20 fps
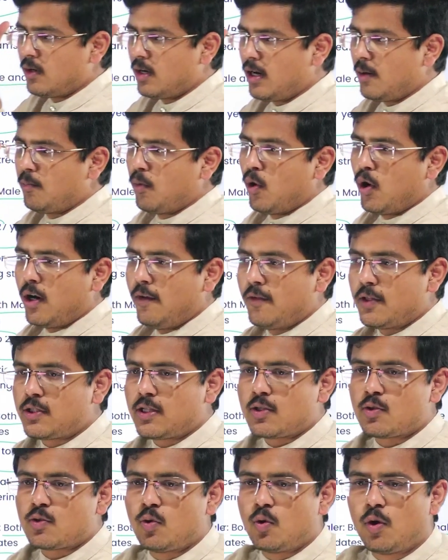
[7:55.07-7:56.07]
a board which
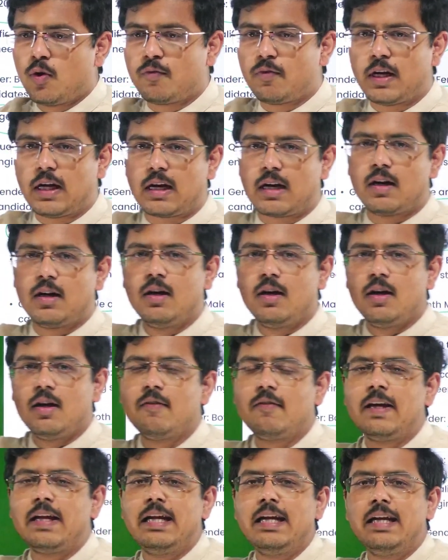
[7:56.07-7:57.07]
is known for
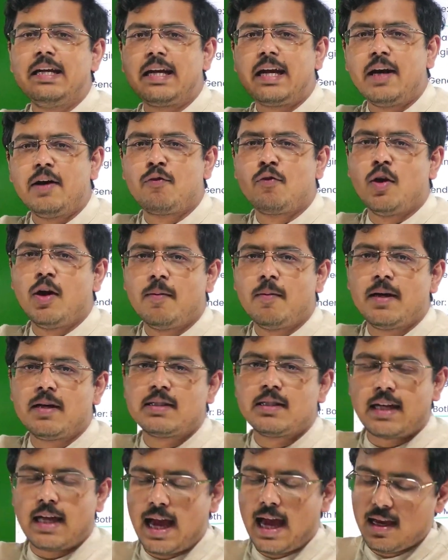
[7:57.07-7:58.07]
very dreadful image
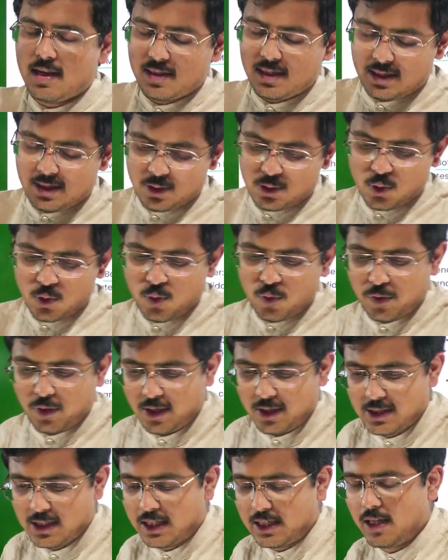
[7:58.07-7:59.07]
it has. It is known for
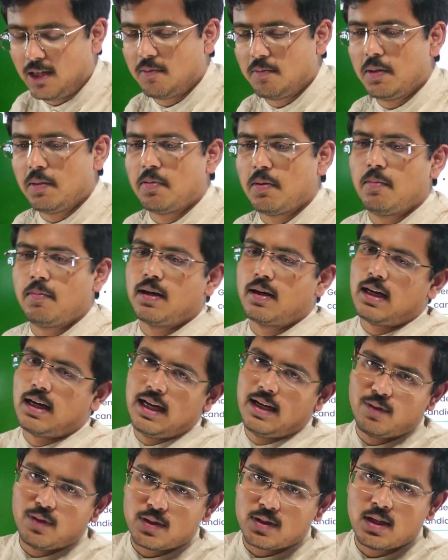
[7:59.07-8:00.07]
rejecting people, but
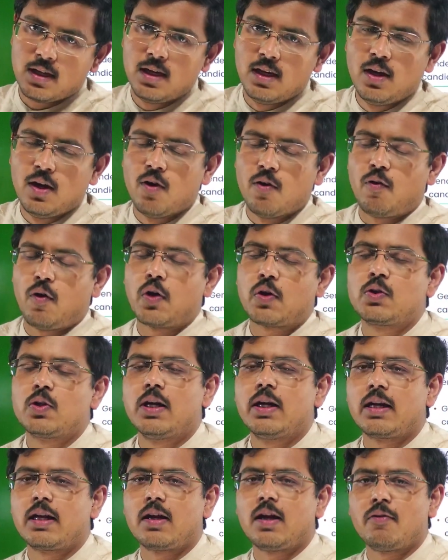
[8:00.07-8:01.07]
I was
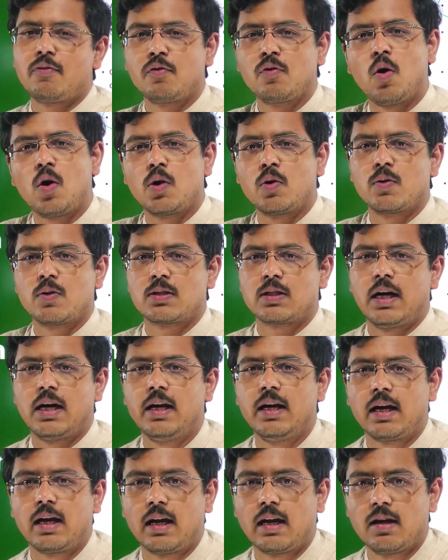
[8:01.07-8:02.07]
fortunate enough, God was
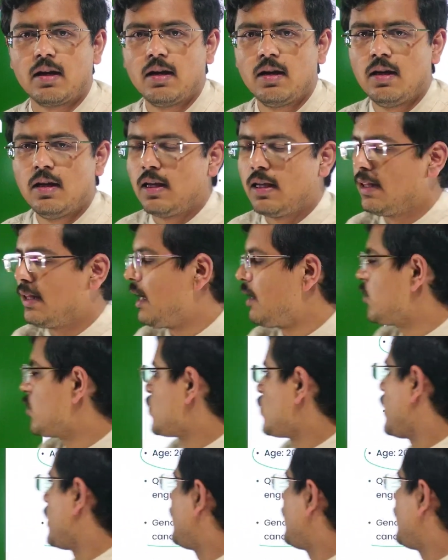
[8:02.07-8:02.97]
kind, and that was one